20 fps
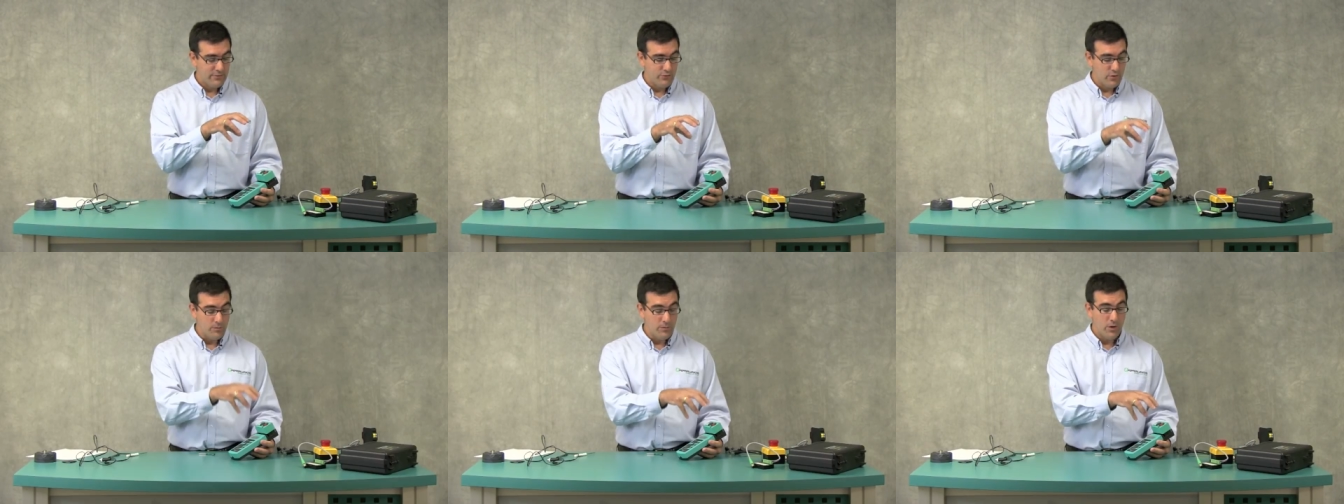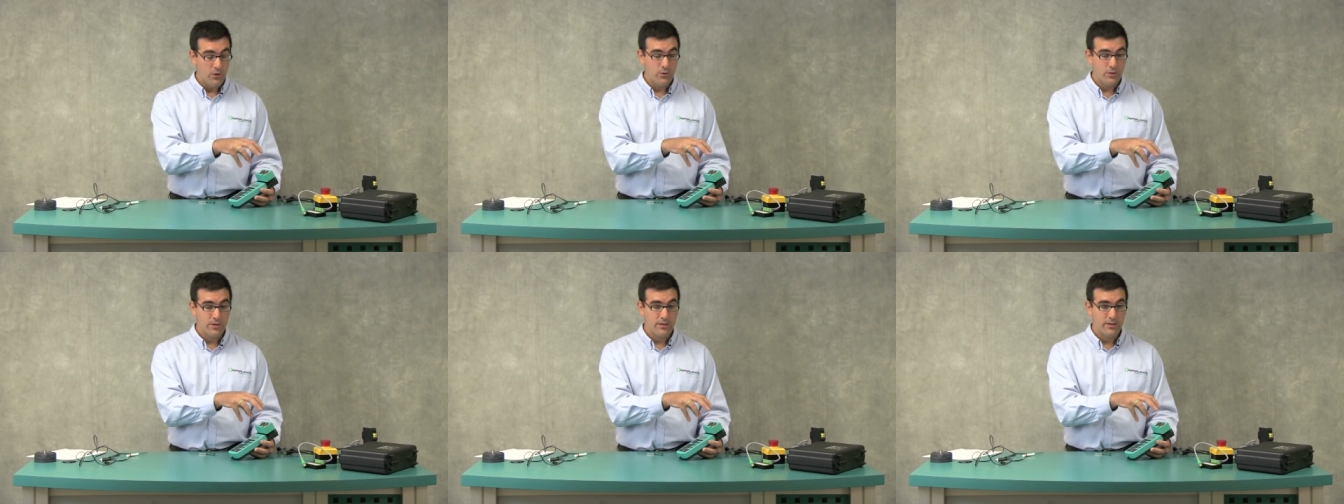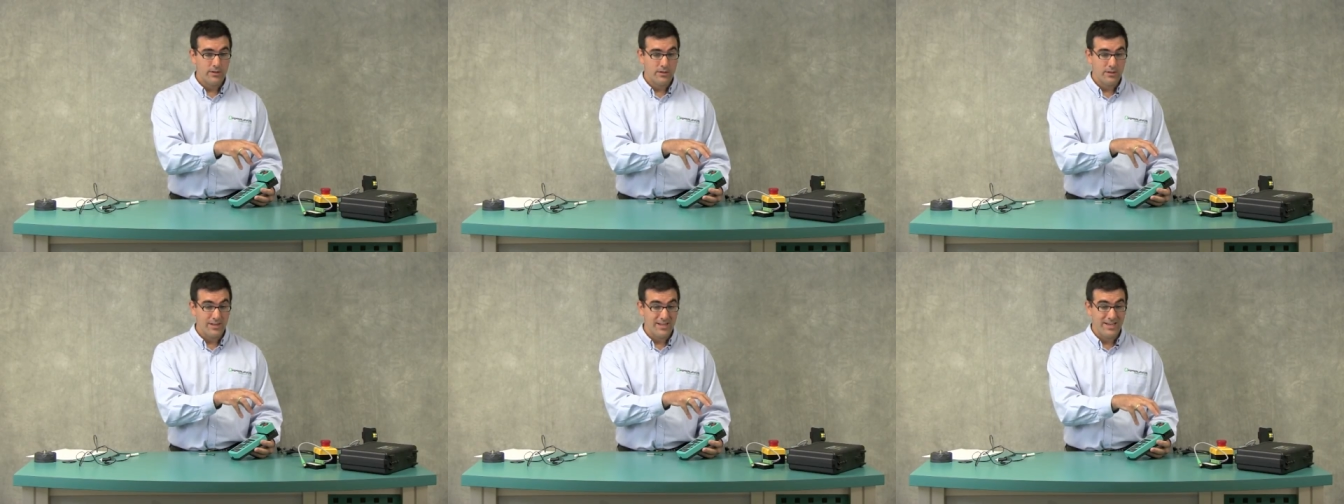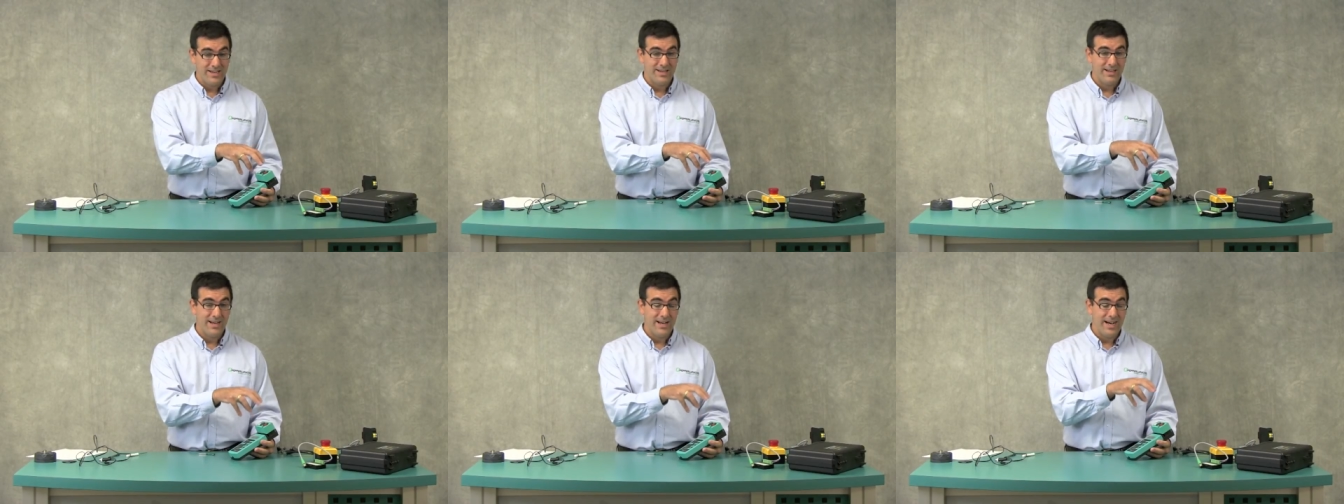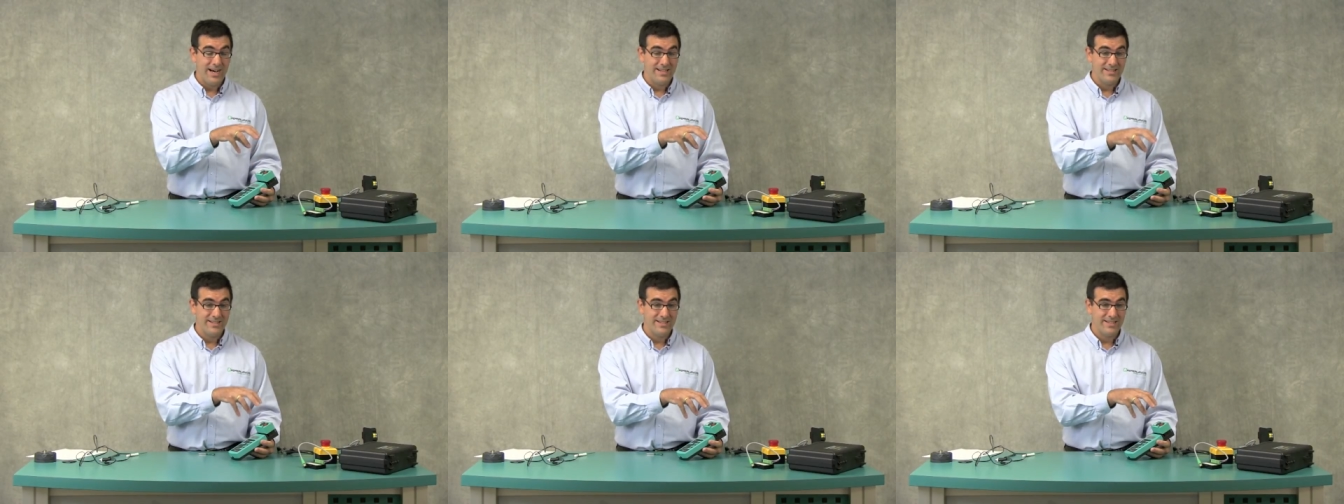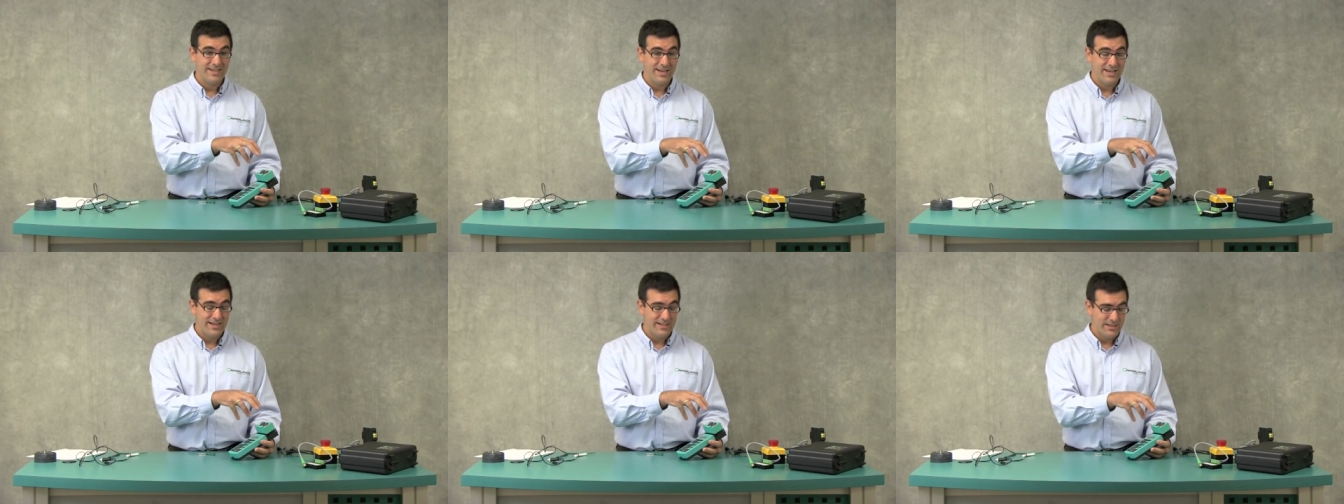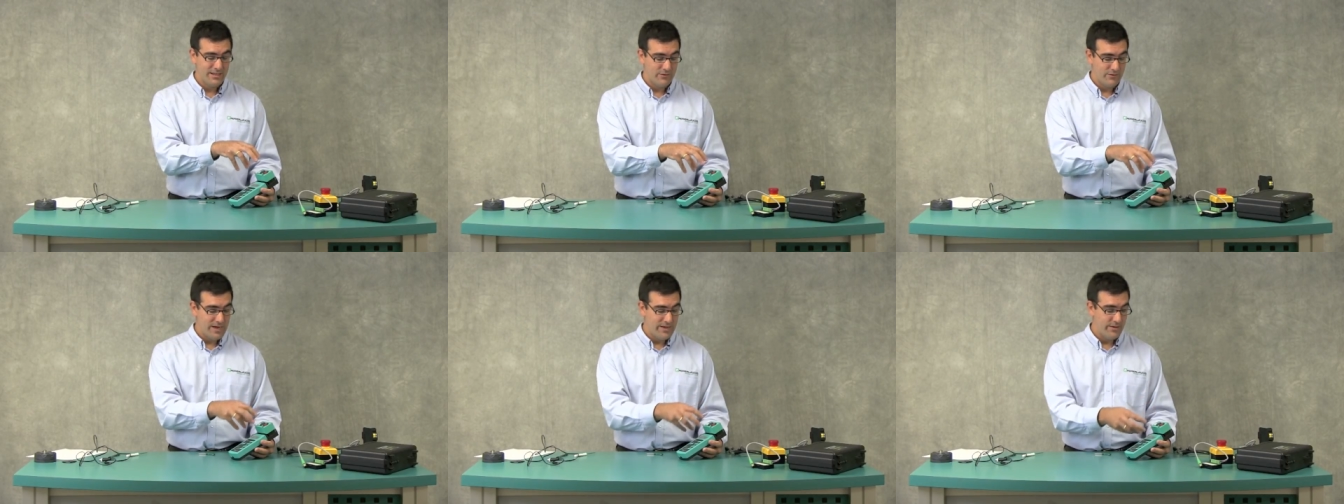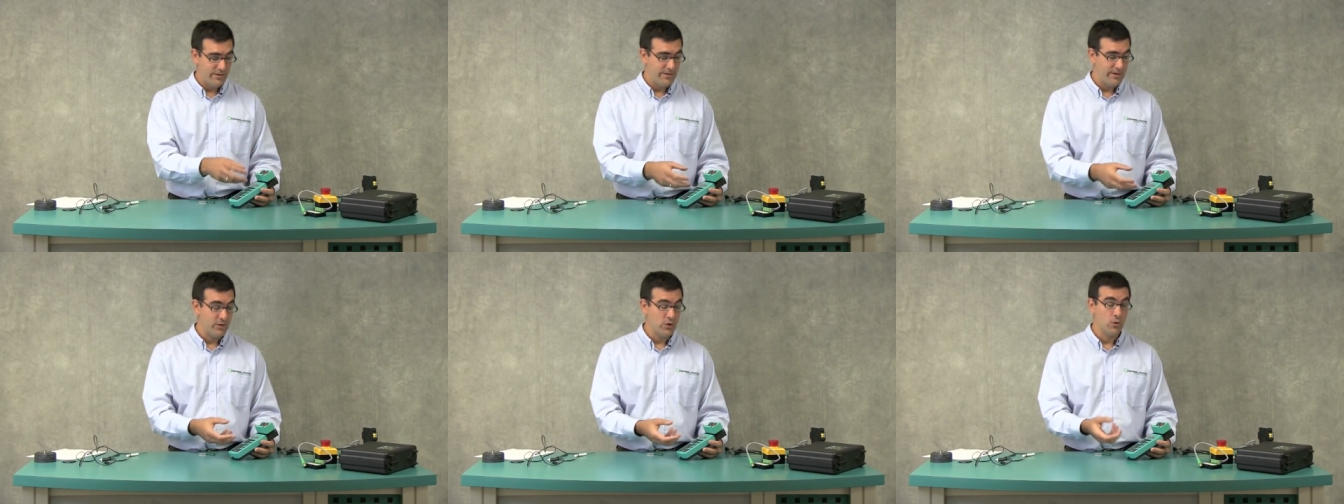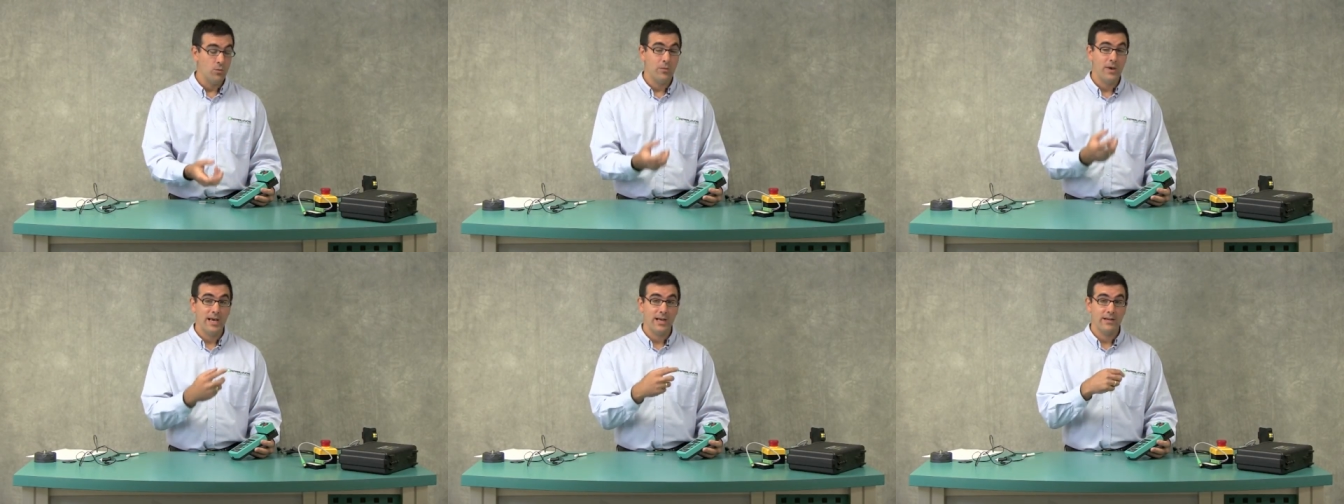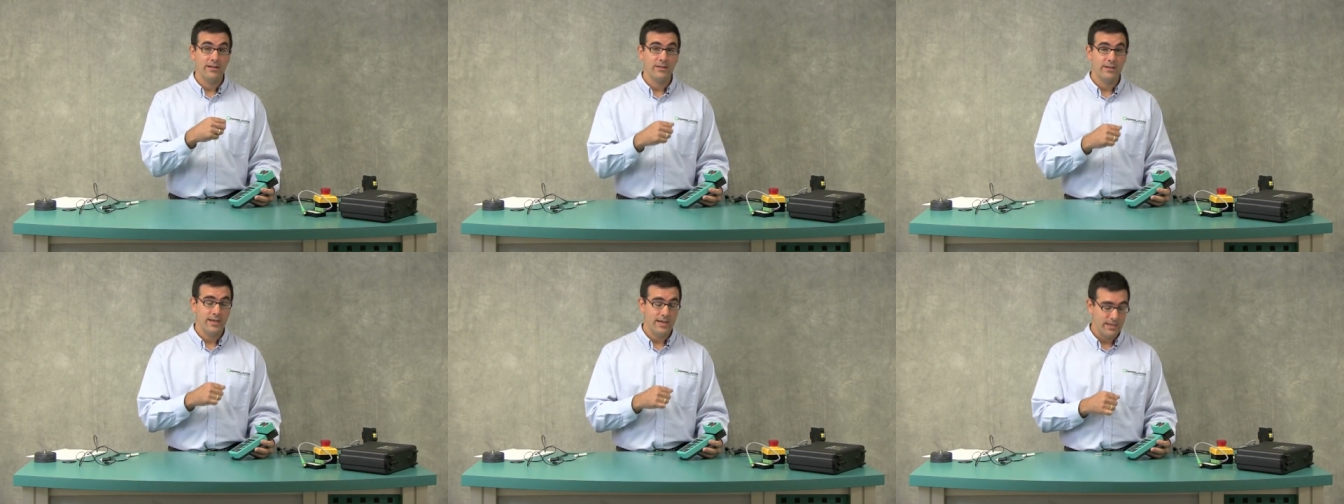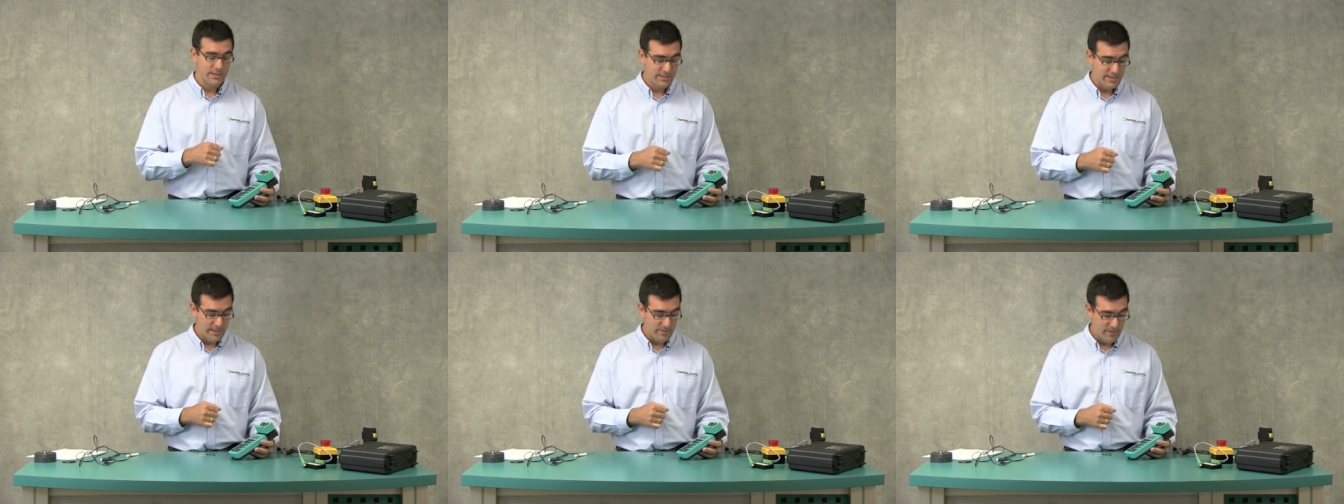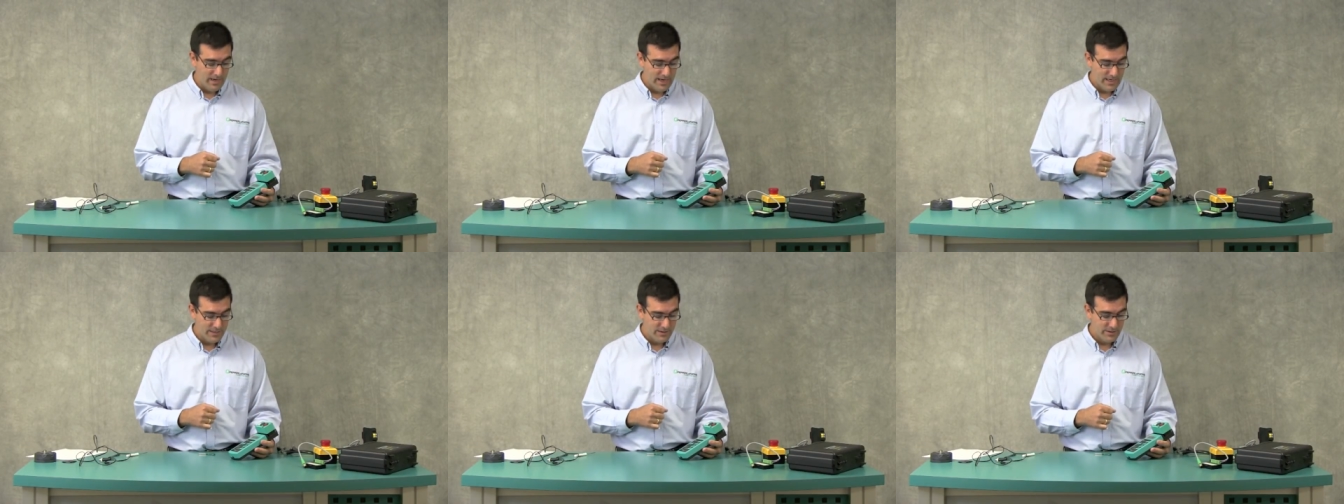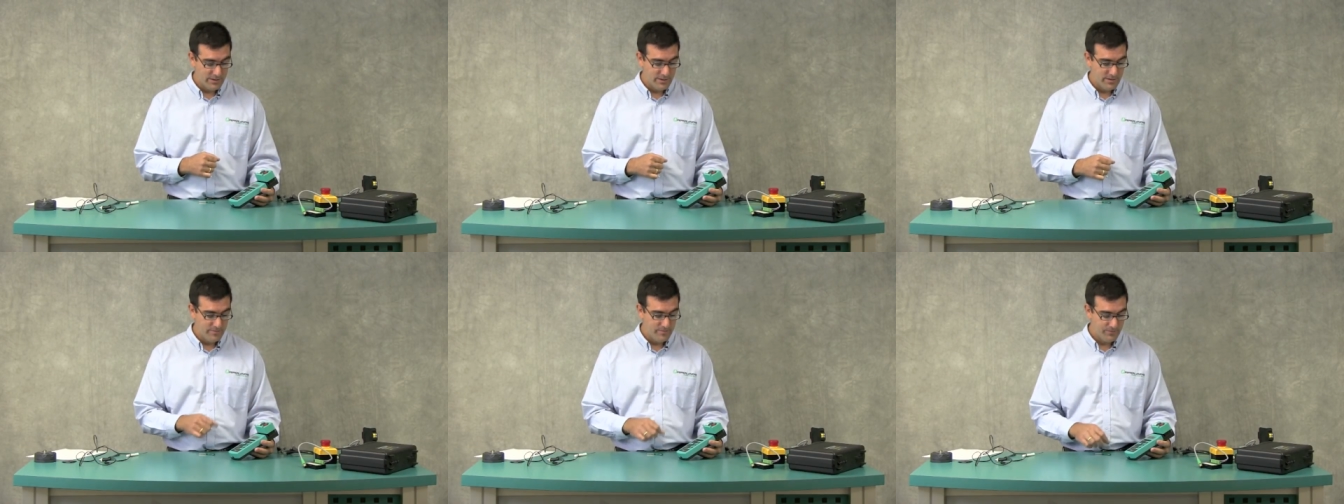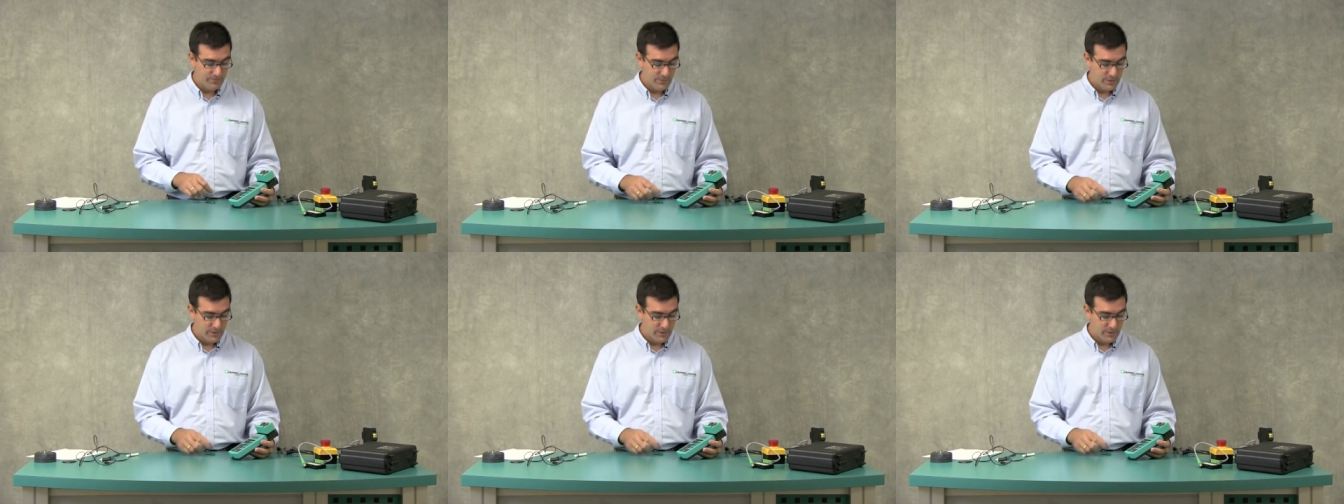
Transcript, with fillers: remotely on site rather than go back at the ASI master.